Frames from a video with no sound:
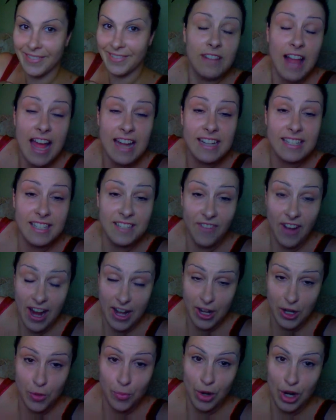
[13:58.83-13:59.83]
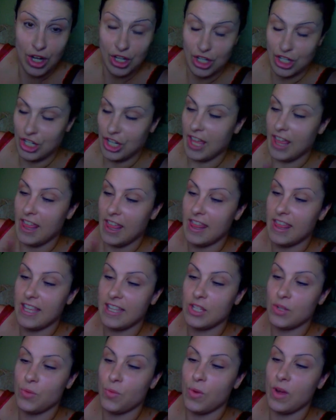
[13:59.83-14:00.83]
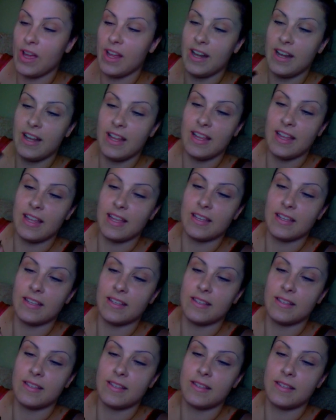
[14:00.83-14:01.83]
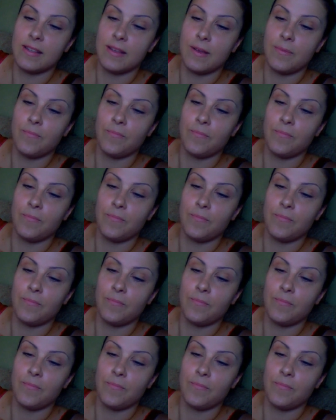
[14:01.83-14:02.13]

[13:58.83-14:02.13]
Flat definer brush. This one is